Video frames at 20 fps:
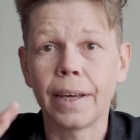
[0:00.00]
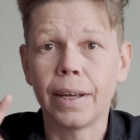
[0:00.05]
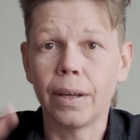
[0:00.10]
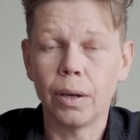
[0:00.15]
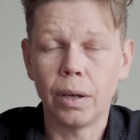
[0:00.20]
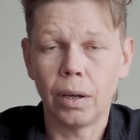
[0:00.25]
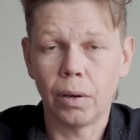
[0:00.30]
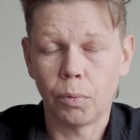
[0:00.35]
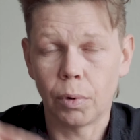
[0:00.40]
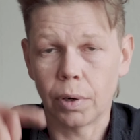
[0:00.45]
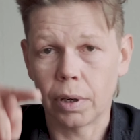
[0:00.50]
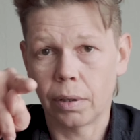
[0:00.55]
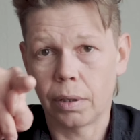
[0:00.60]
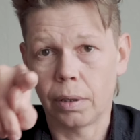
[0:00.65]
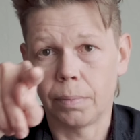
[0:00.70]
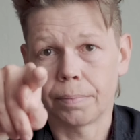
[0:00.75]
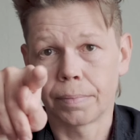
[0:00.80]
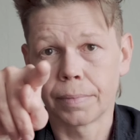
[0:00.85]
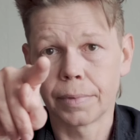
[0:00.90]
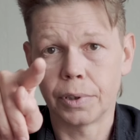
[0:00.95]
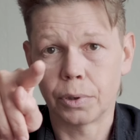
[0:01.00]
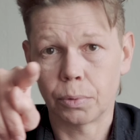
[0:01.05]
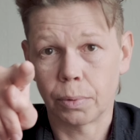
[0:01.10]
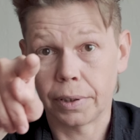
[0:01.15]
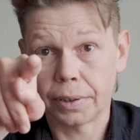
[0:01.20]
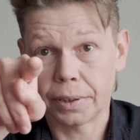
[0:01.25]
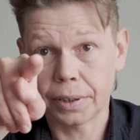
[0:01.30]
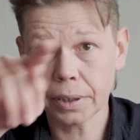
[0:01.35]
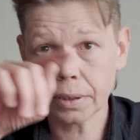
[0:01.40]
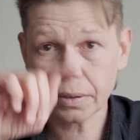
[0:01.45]
Uh, one of them is
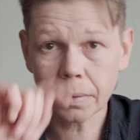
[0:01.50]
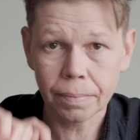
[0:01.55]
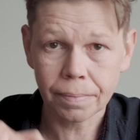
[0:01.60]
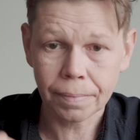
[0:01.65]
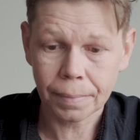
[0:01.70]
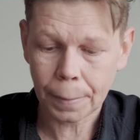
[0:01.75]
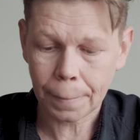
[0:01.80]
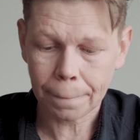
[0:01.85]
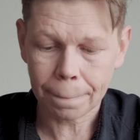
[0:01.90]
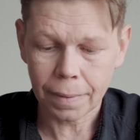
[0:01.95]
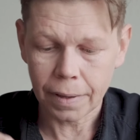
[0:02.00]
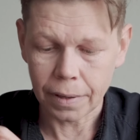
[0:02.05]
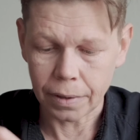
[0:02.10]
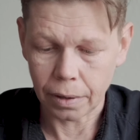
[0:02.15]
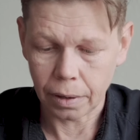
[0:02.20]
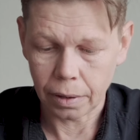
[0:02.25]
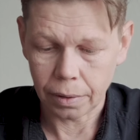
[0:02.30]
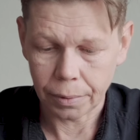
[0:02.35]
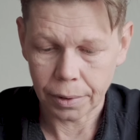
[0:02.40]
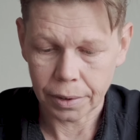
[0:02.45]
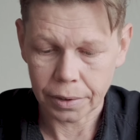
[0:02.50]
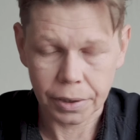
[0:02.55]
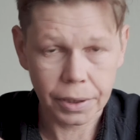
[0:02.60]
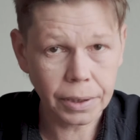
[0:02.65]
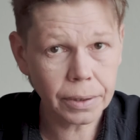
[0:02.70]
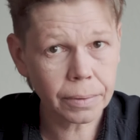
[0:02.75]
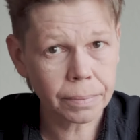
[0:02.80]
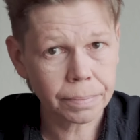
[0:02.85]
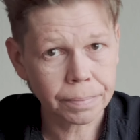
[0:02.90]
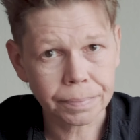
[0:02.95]
right there, the other one is
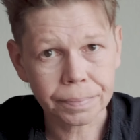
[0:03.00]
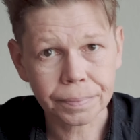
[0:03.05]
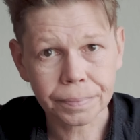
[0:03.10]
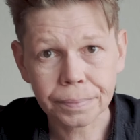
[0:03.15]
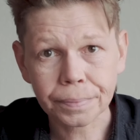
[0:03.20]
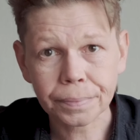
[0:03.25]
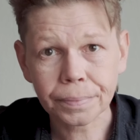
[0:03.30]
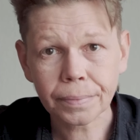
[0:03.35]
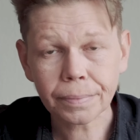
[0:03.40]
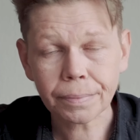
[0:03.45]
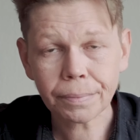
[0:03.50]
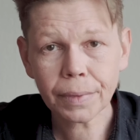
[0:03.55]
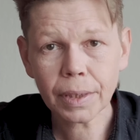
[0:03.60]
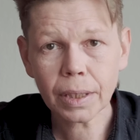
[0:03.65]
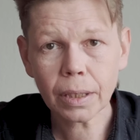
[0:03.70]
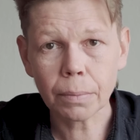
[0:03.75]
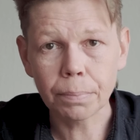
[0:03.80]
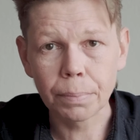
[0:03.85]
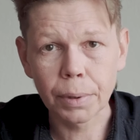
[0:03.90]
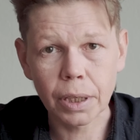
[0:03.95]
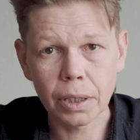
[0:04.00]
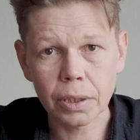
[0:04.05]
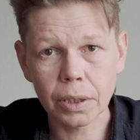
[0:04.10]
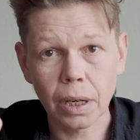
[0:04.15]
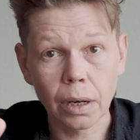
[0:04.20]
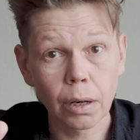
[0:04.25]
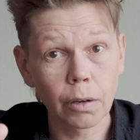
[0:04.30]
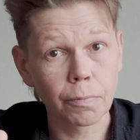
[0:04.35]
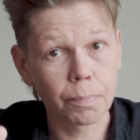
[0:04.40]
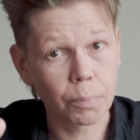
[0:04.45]
here, because I
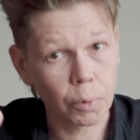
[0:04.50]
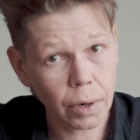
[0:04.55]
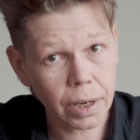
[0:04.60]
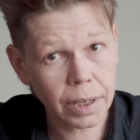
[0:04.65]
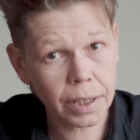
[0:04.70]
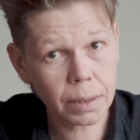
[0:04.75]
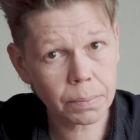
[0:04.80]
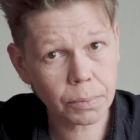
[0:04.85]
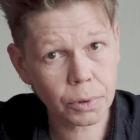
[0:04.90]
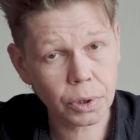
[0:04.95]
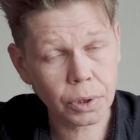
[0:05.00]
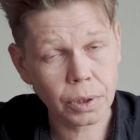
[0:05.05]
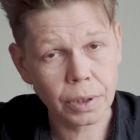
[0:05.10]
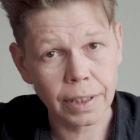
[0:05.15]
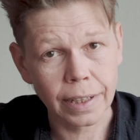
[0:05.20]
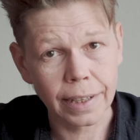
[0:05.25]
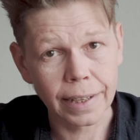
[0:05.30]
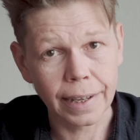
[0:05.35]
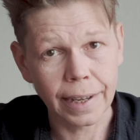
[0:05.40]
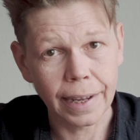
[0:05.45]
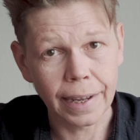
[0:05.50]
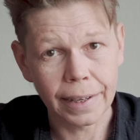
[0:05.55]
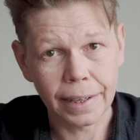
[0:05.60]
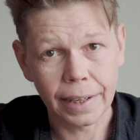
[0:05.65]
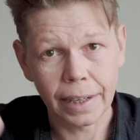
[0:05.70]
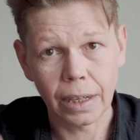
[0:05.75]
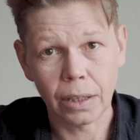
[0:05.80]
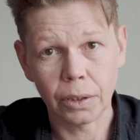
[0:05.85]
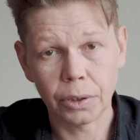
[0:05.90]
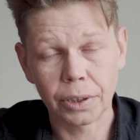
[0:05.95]
love primes. And
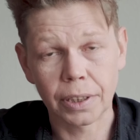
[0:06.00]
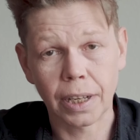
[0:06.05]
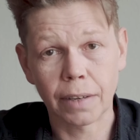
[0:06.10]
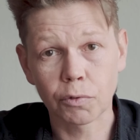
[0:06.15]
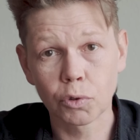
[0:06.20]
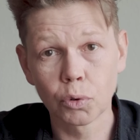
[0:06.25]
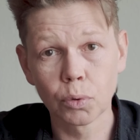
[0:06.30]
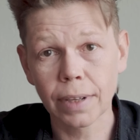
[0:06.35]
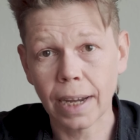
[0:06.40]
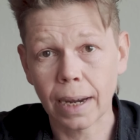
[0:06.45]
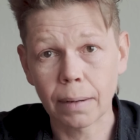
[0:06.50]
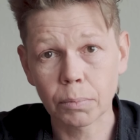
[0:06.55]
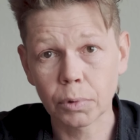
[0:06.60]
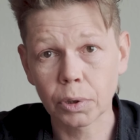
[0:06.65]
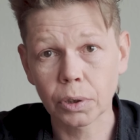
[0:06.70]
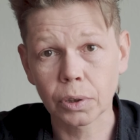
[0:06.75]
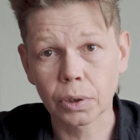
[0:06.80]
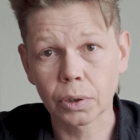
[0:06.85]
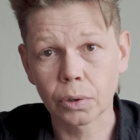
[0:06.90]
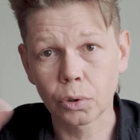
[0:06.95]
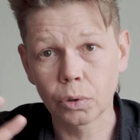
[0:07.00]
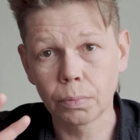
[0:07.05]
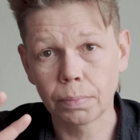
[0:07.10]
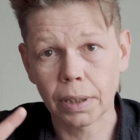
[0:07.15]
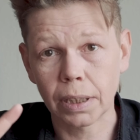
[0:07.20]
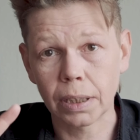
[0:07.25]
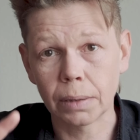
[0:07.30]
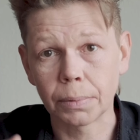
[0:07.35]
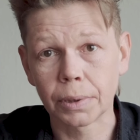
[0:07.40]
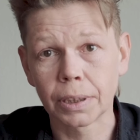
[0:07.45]
then I'll just have two cameras, two
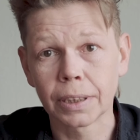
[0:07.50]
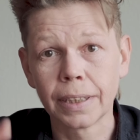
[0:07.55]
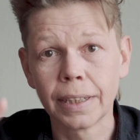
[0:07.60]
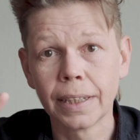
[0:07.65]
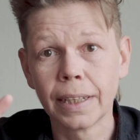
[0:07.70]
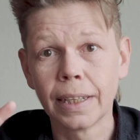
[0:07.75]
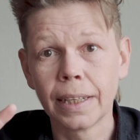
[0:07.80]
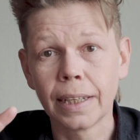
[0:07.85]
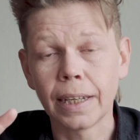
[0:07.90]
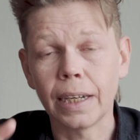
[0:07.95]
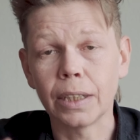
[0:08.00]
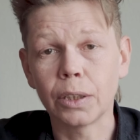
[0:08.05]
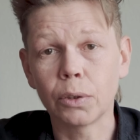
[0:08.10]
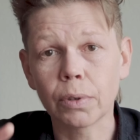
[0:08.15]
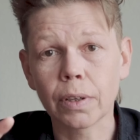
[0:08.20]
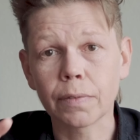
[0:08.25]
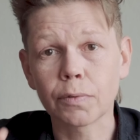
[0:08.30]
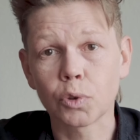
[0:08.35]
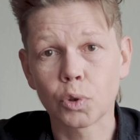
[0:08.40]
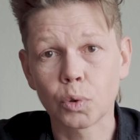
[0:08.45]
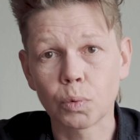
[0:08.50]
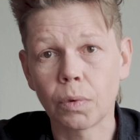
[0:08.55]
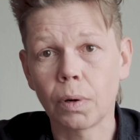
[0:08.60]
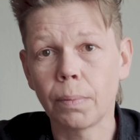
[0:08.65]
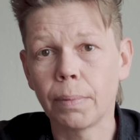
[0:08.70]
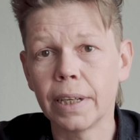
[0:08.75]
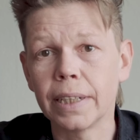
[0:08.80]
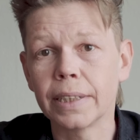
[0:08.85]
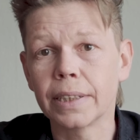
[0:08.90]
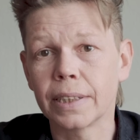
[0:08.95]
primes. I don't have to
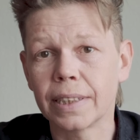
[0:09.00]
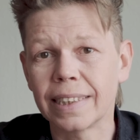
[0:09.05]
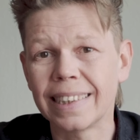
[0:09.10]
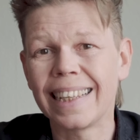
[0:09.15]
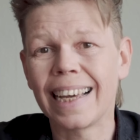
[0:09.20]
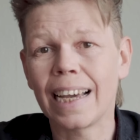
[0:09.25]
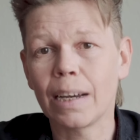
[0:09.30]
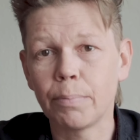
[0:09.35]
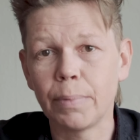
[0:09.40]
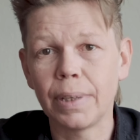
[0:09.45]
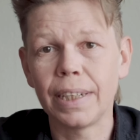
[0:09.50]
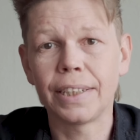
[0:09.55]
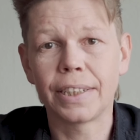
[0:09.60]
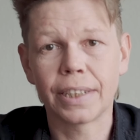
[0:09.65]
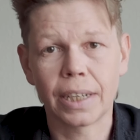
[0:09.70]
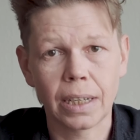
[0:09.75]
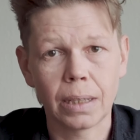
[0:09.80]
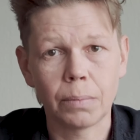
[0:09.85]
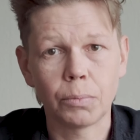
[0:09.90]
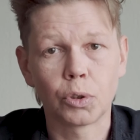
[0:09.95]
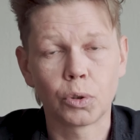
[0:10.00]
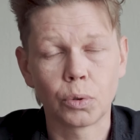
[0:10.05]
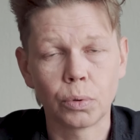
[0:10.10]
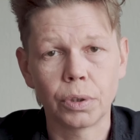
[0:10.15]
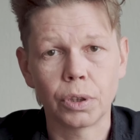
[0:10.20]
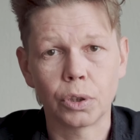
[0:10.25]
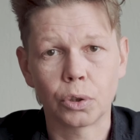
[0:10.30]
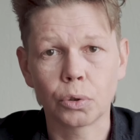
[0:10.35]
swap lenses that many times during a